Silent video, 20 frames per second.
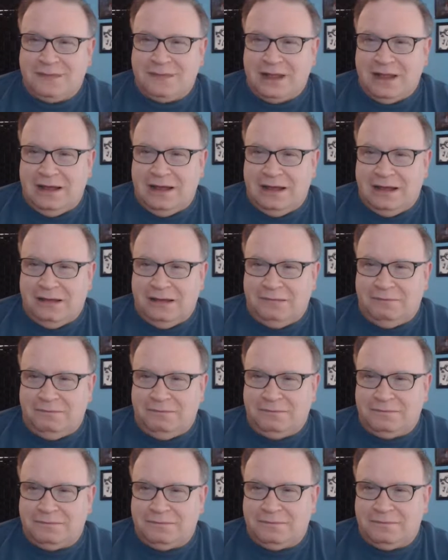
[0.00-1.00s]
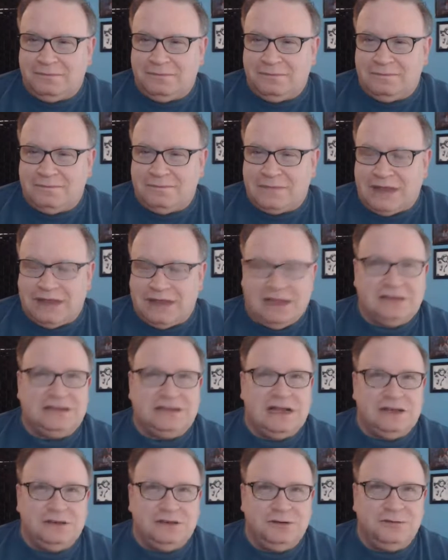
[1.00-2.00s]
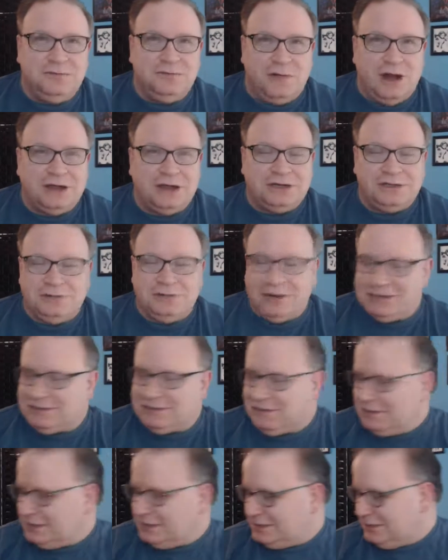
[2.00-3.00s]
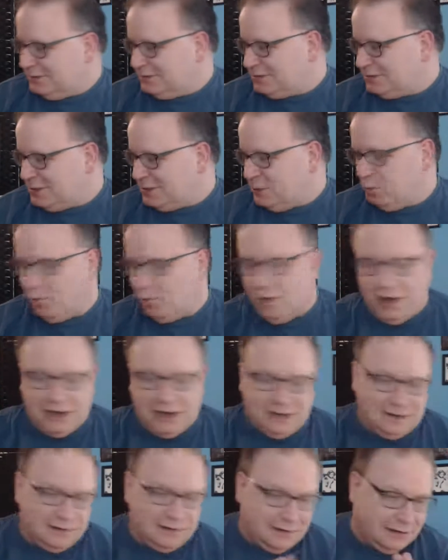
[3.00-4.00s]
Um, yes, I do watch wrestling still somewhat.